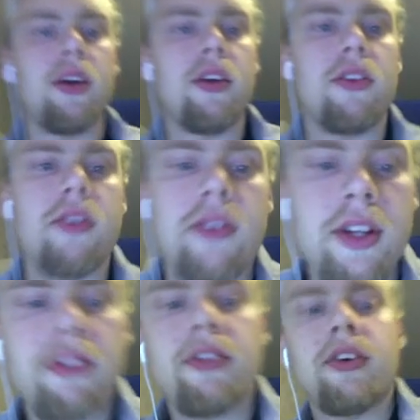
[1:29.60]
So
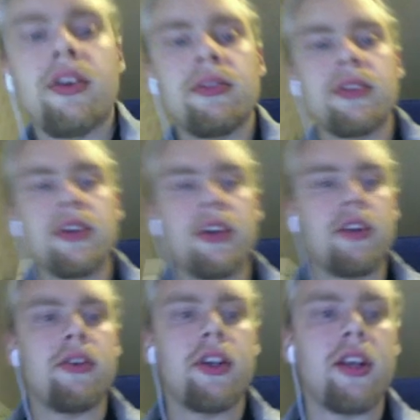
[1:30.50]
that's all we're going to
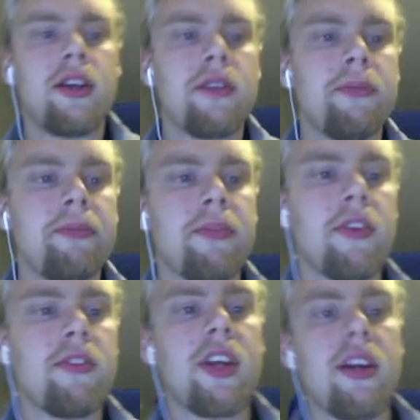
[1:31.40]
do in here.
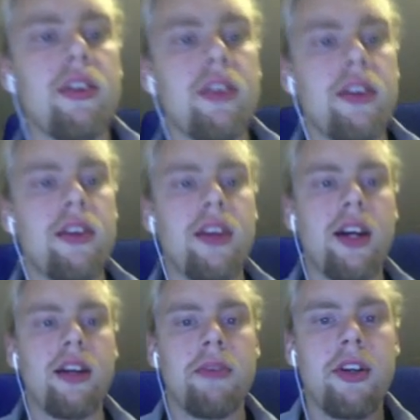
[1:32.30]
Just take a look
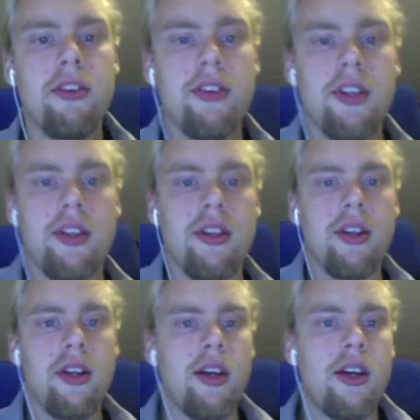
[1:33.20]
at my scene.
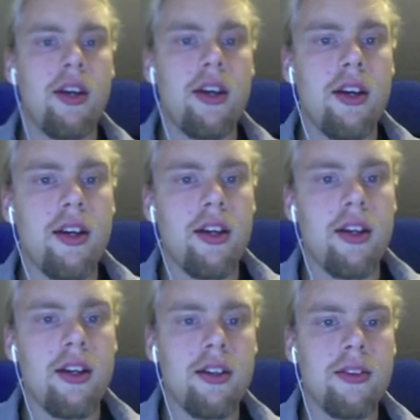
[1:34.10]

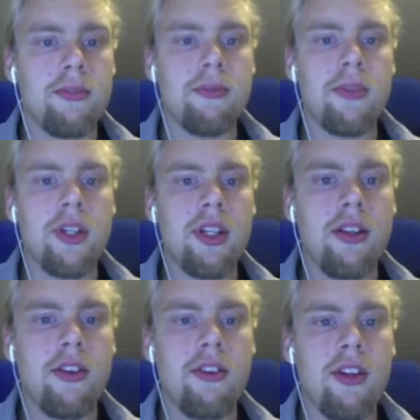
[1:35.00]
It
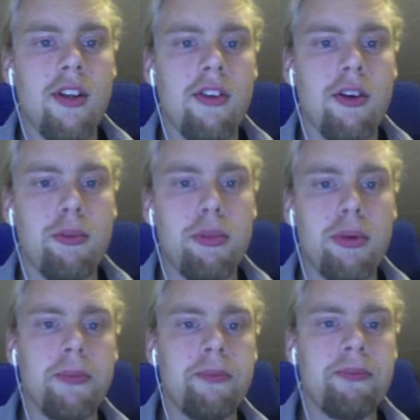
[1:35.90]
sets up
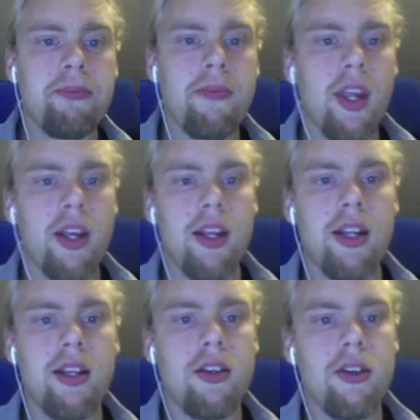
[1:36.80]
a
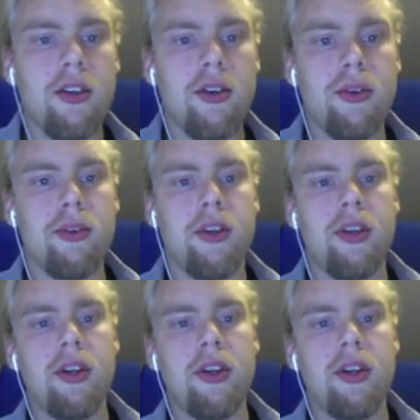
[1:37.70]
node.